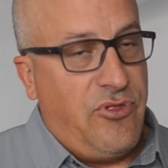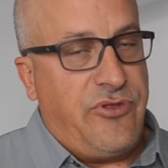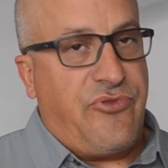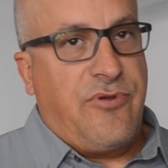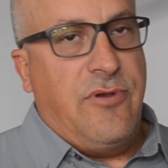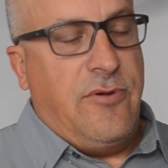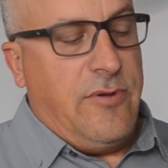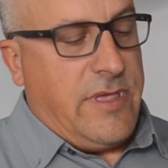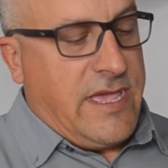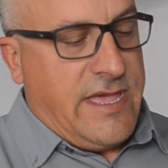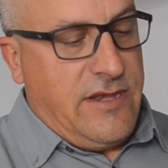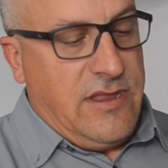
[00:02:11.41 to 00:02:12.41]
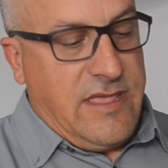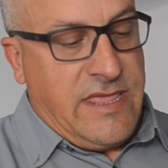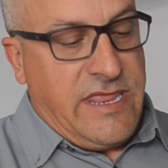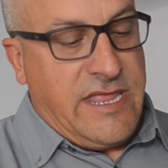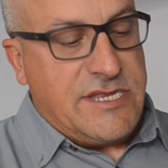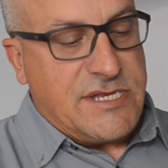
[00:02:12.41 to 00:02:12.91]
it through at an
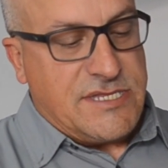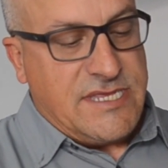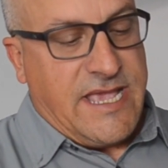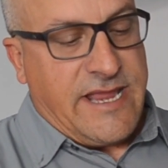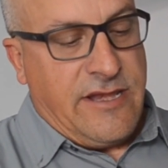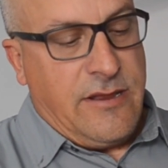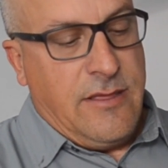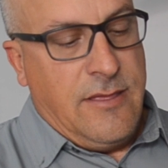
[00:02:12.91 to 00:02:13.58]
inch a second.